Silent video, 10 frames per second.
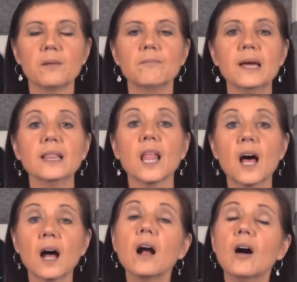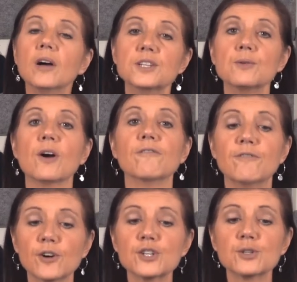may log on to our
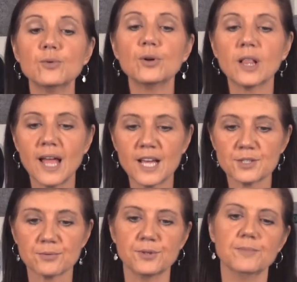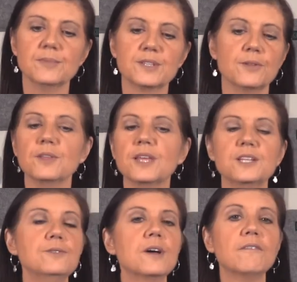virtual classroom so that they
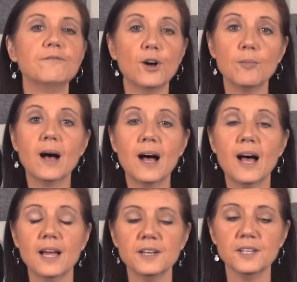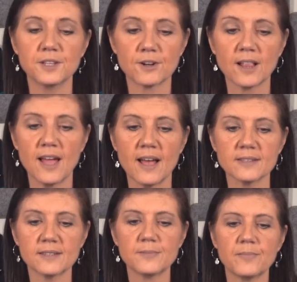do not fall behind in their
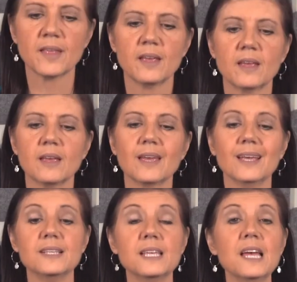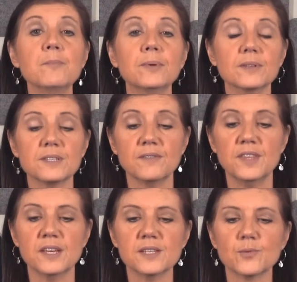class. Examples of
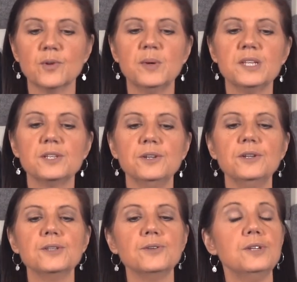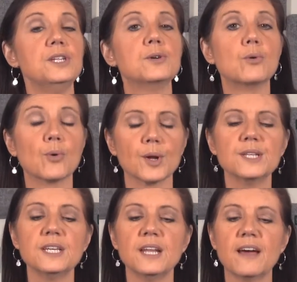this would be students who need to
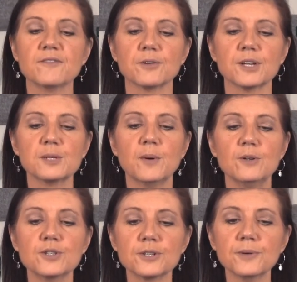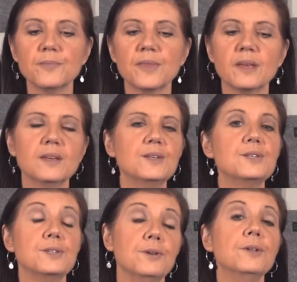quarantine after exposure,
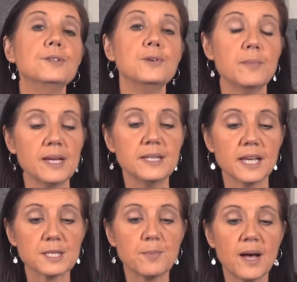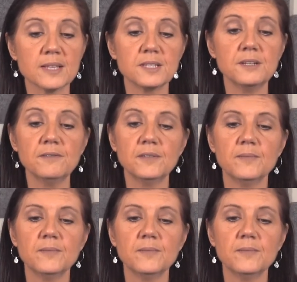students who may test positive,